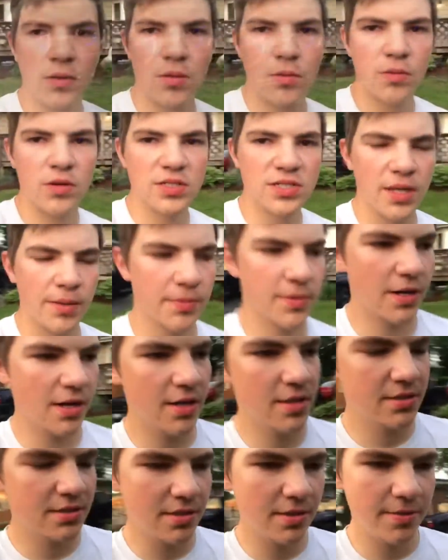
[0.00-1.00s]
What is up,
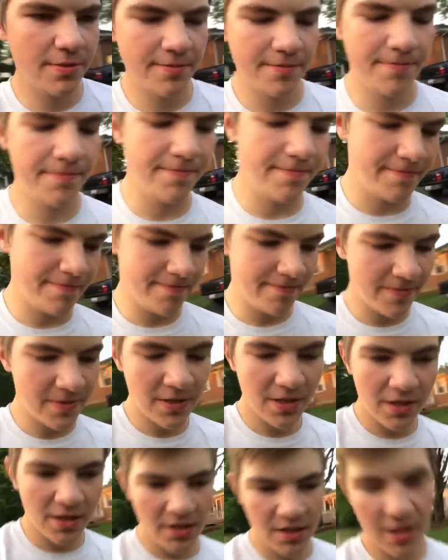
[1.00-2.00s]
guys?
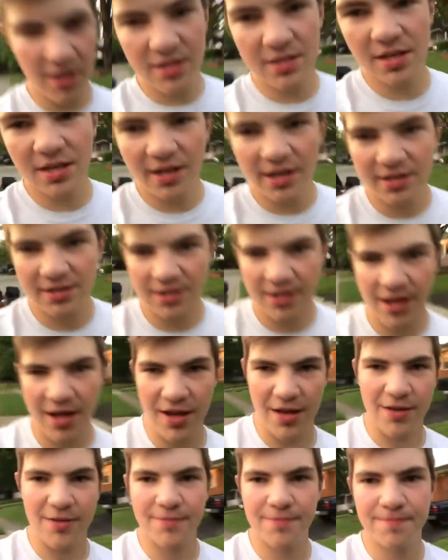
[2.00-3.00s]
It is the next
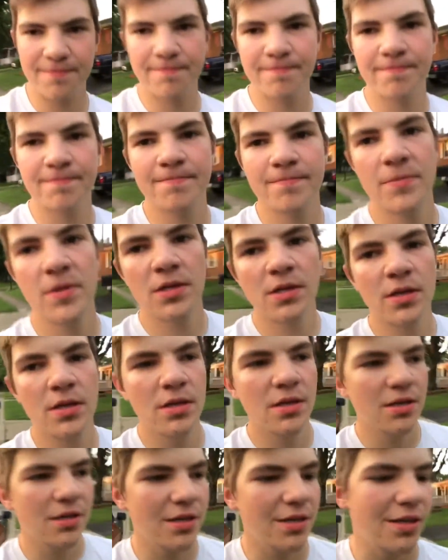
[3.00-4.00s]
day,
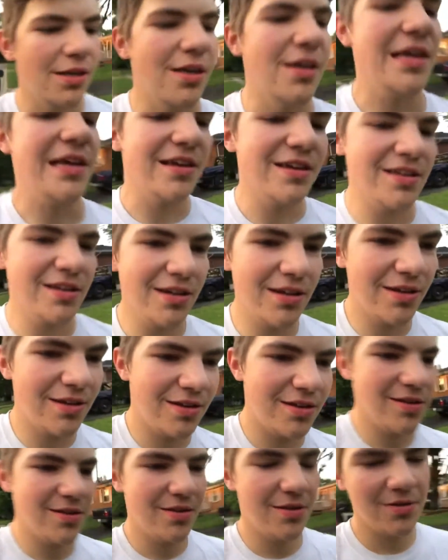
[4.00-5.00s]
and
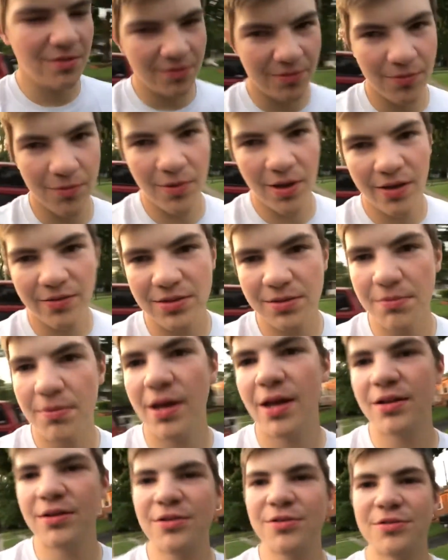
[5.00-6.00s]
we have some
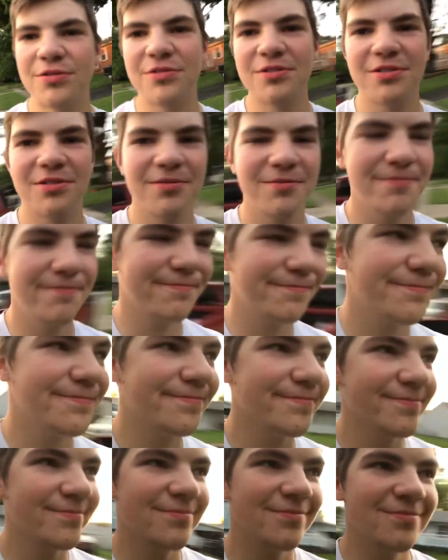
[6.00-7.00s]
bad news.
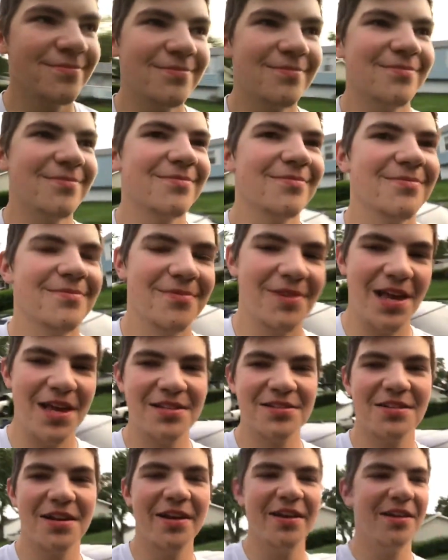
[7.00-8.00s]

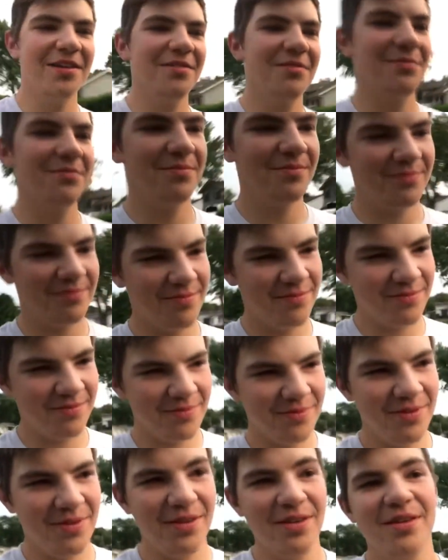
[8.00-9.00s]
Last night,
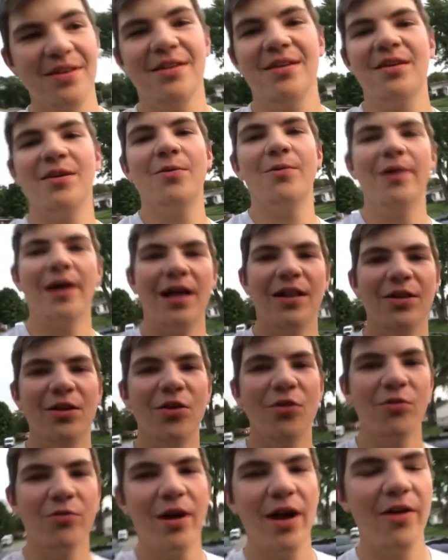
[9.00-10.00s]
we got a
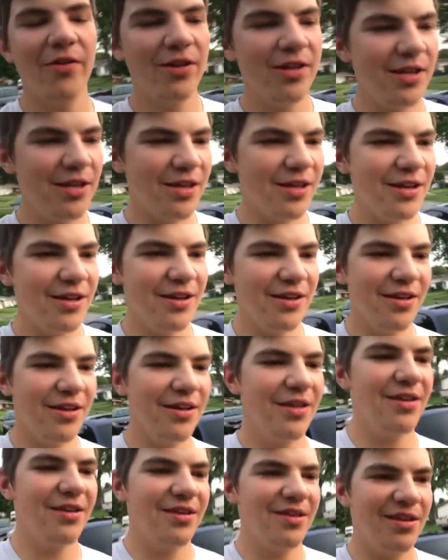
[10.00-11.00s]
little rowdy, and
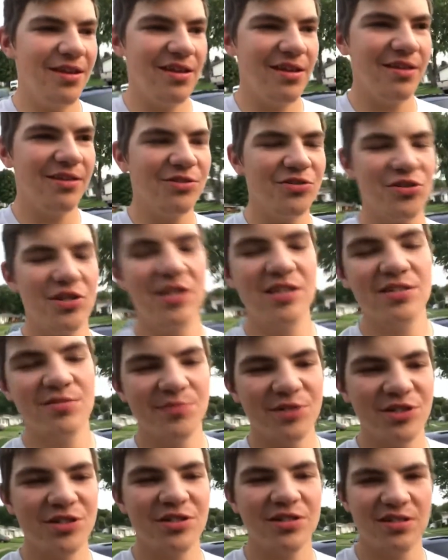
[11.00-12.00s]
uh, the
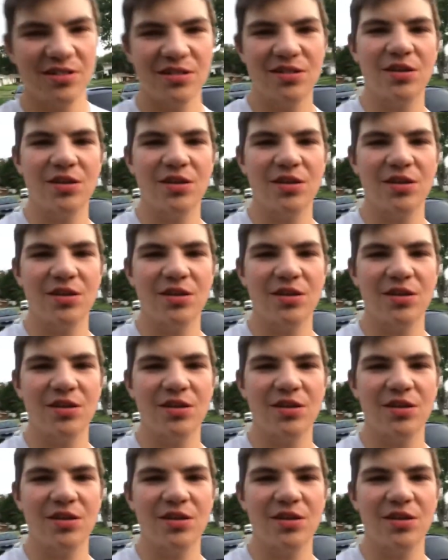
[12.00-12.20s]
transmission is